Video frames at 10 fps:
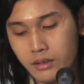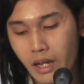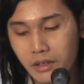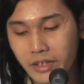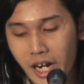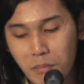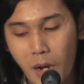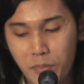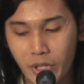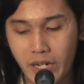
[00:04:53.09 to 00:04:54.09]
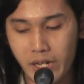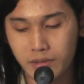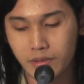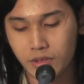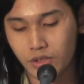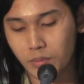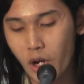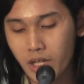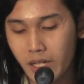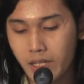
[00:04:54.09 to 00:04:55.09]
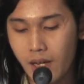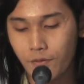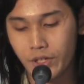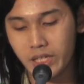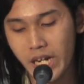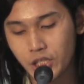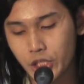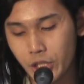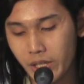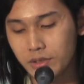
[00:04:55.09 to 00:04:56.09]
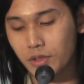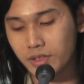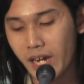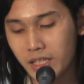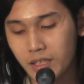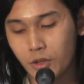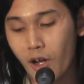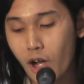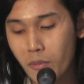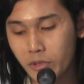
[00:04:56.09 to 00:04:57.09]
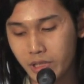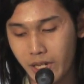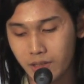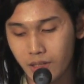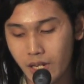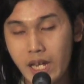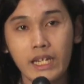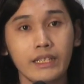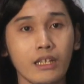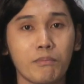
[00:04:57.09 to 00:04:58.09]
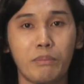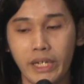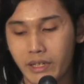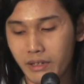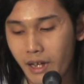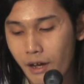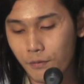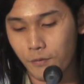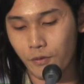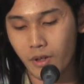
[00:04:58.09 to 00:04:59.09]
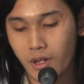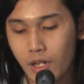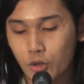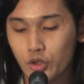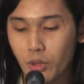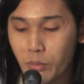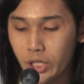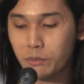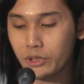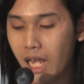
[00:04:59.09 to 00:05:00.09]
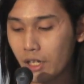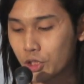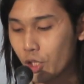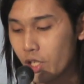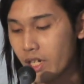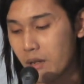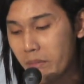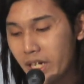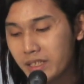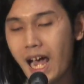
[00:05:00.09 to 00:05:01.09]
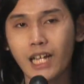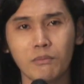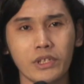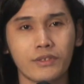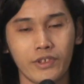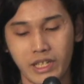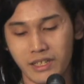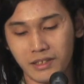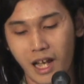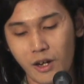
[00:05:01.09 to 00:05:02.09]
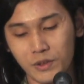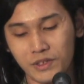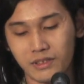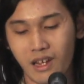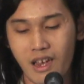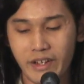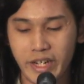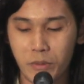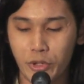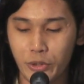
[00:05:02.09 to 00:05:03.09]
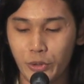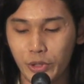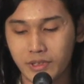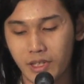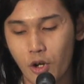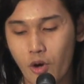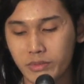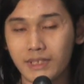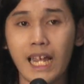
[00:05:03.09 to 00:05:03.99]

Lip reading: The entire population is small enough for nature and society to accommodate, yet big enough to support production and make the atmosphere in towns, neighborhoods, and homes